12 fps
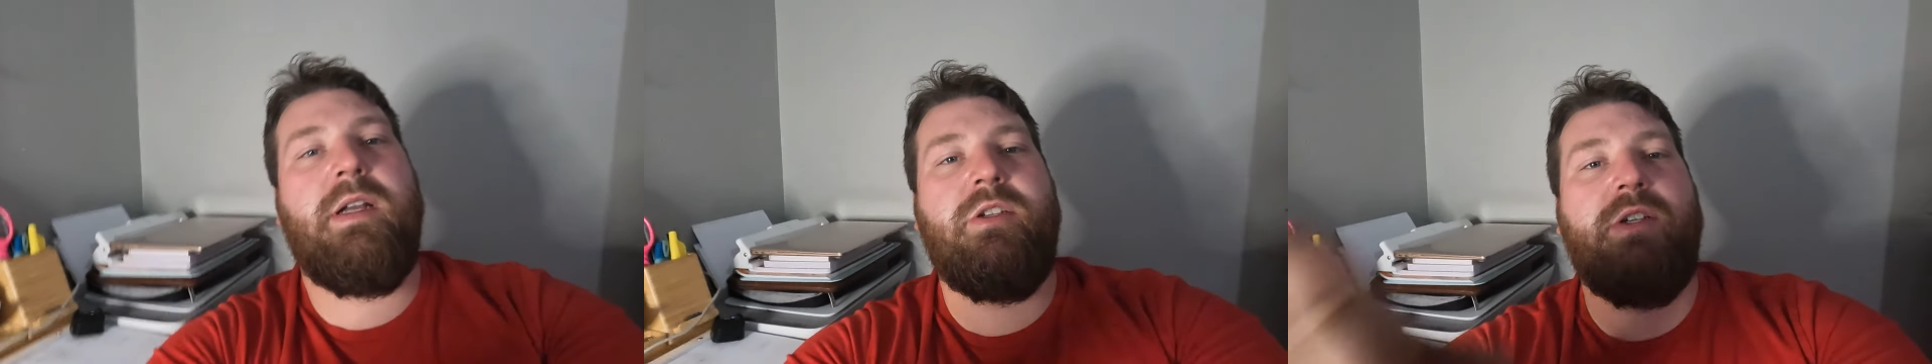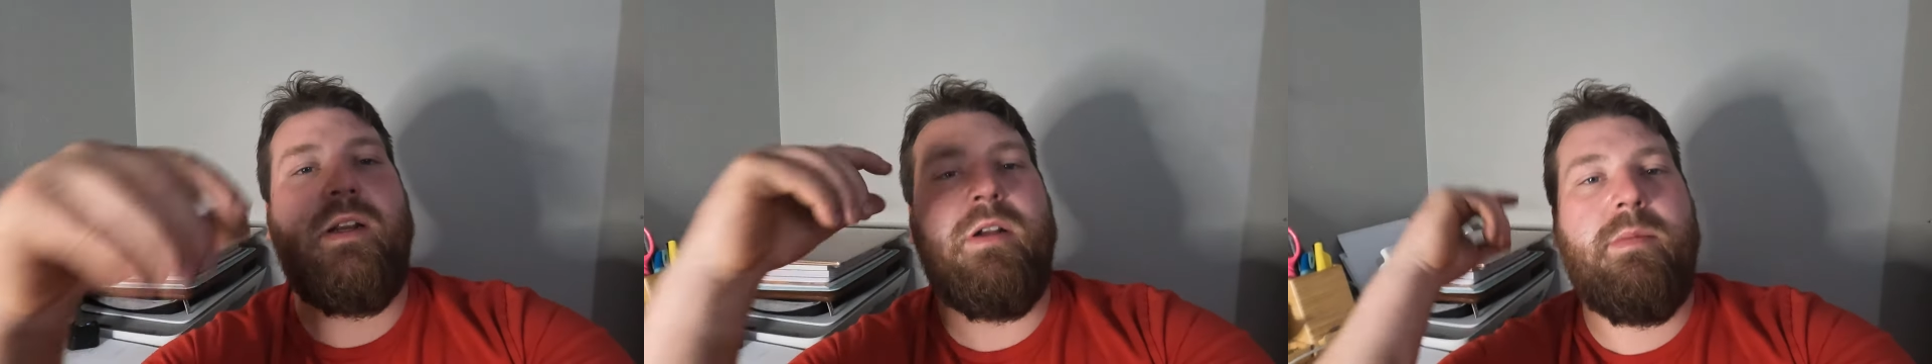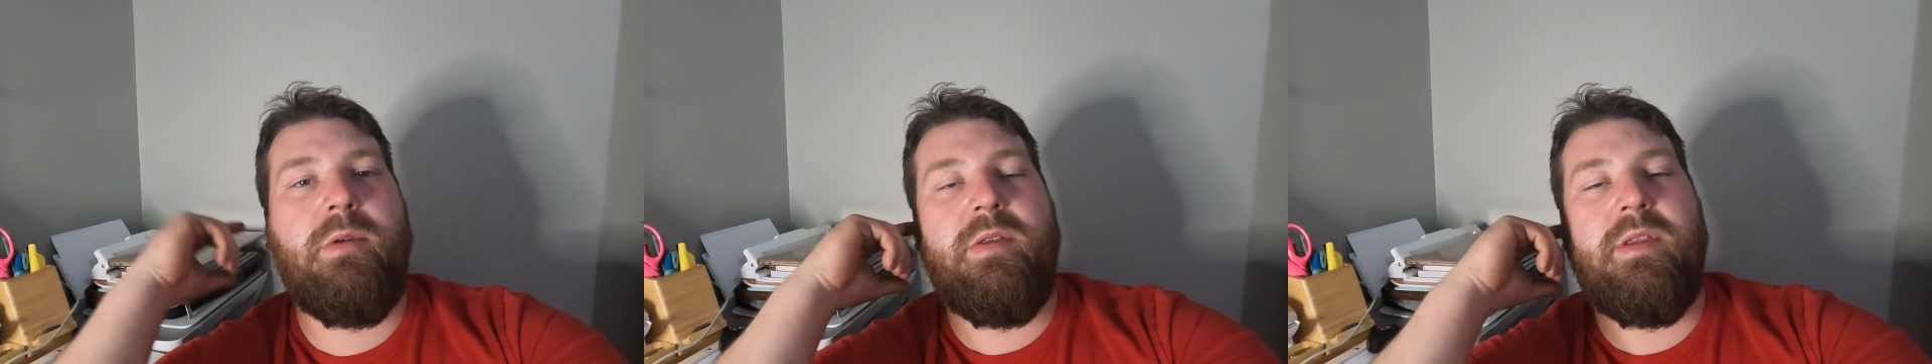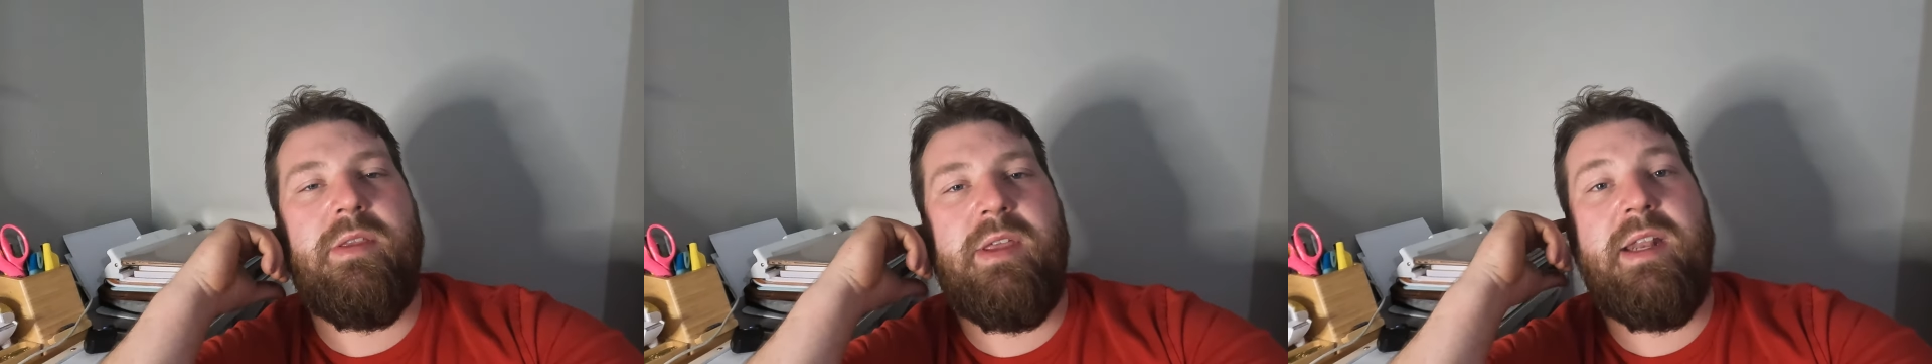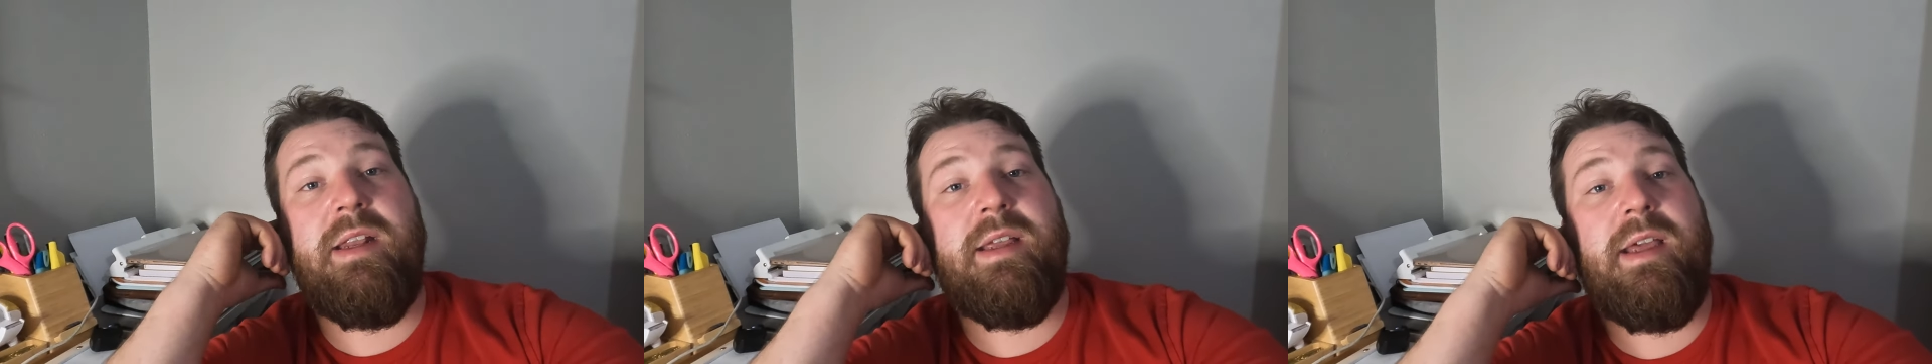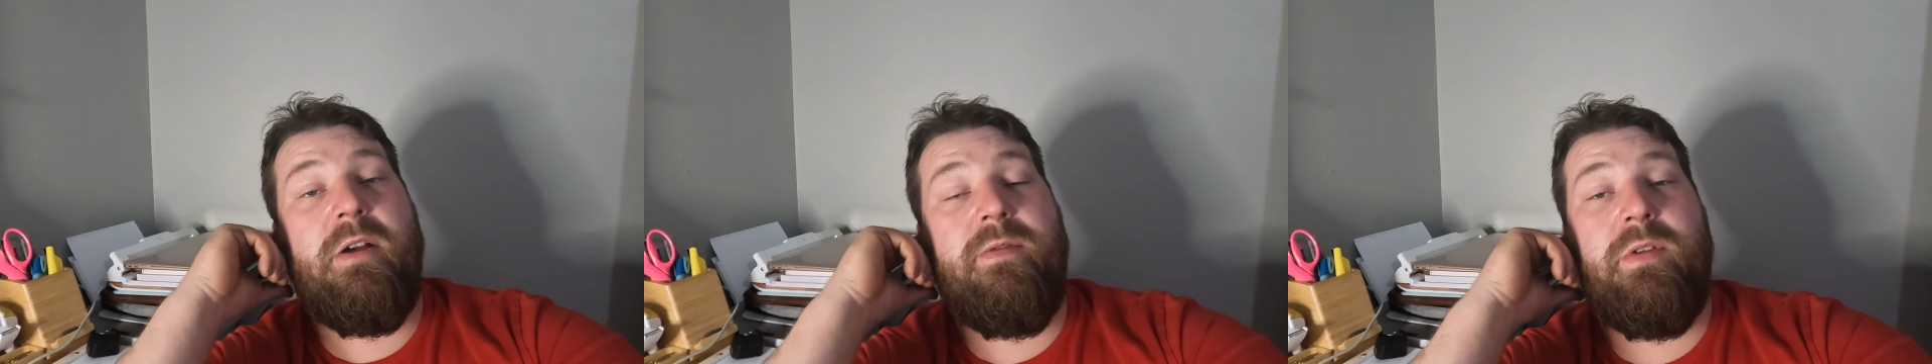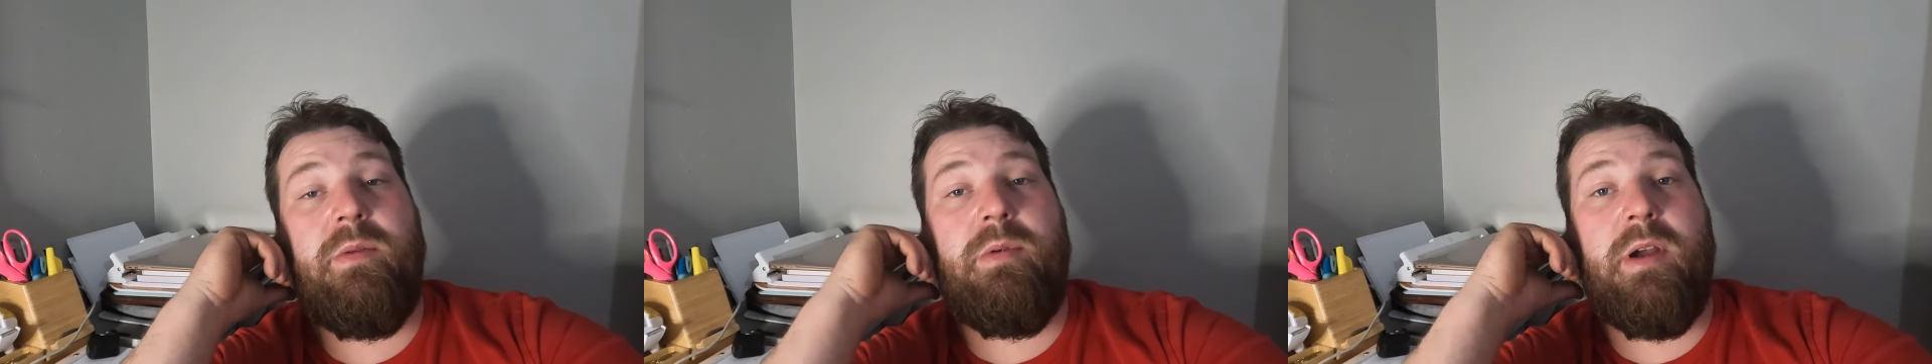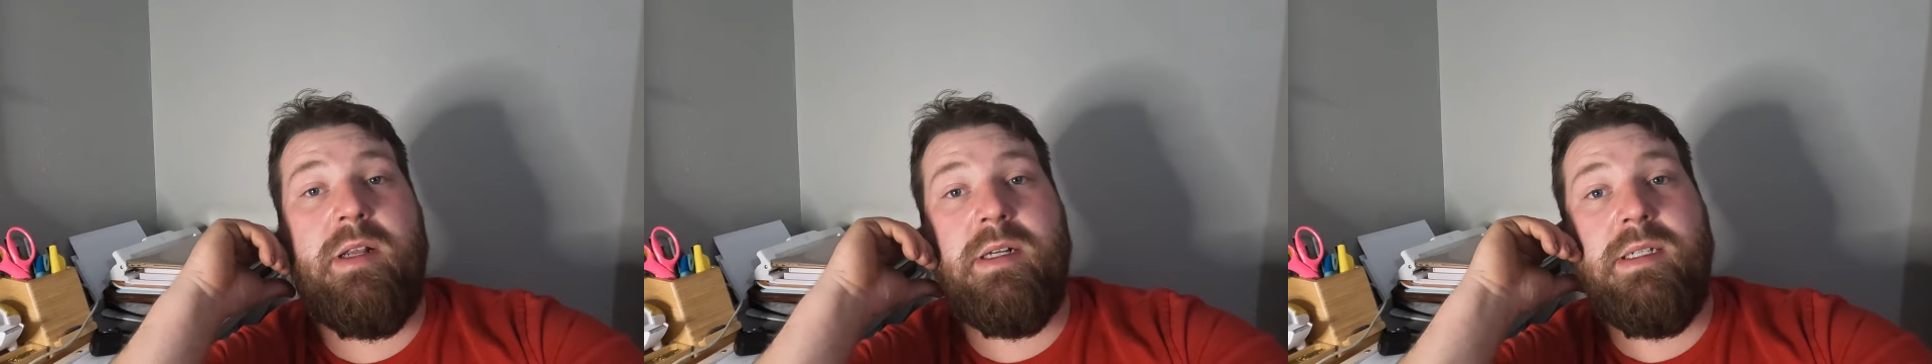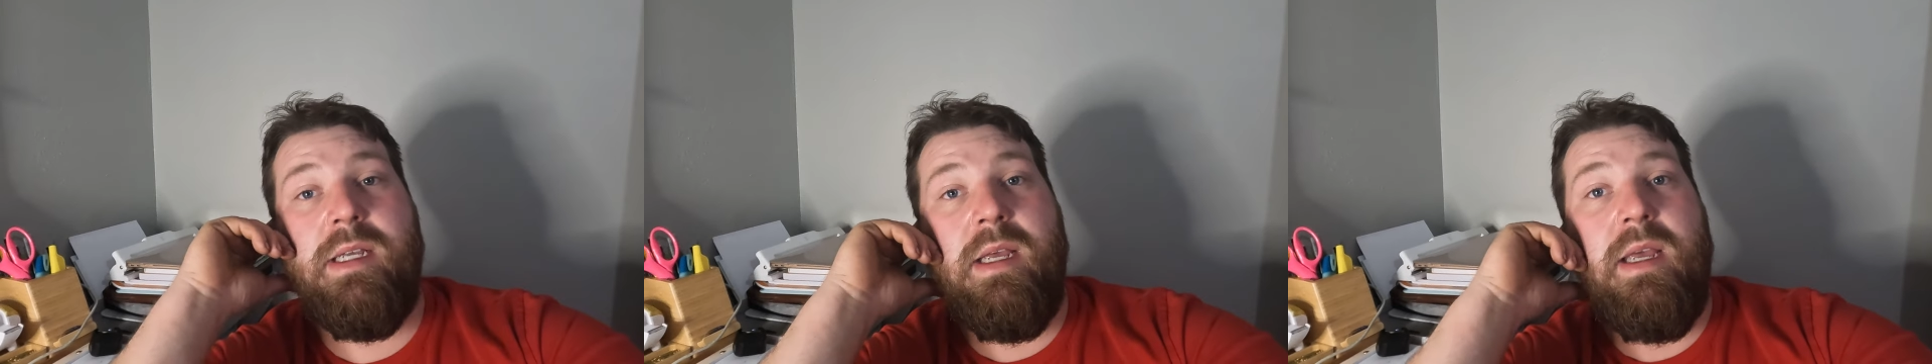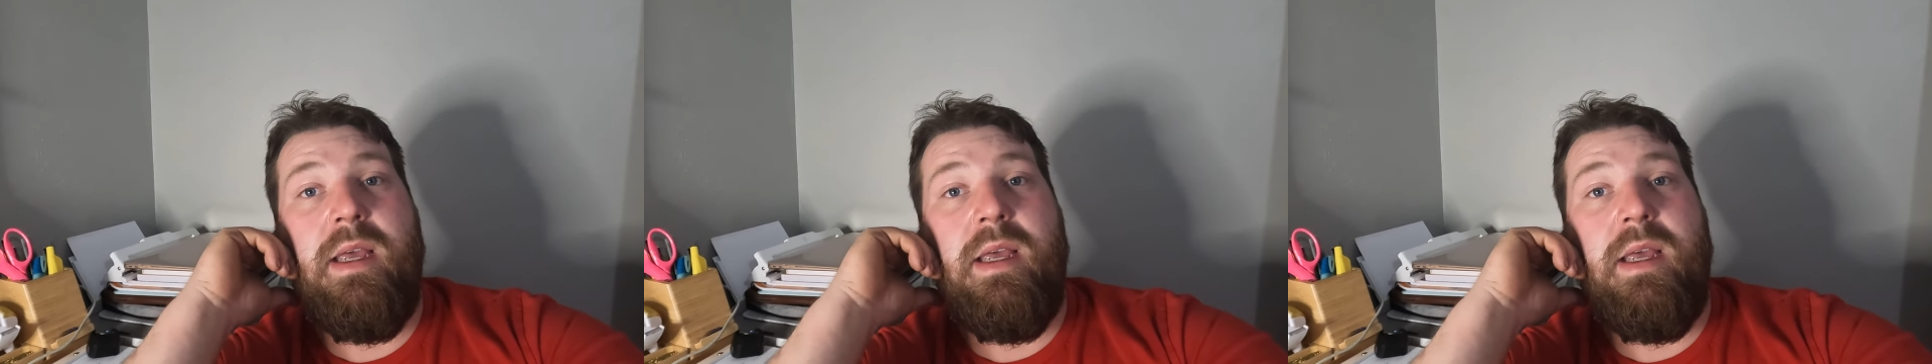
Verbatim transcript: on Shine Armor that they didn't care for the product,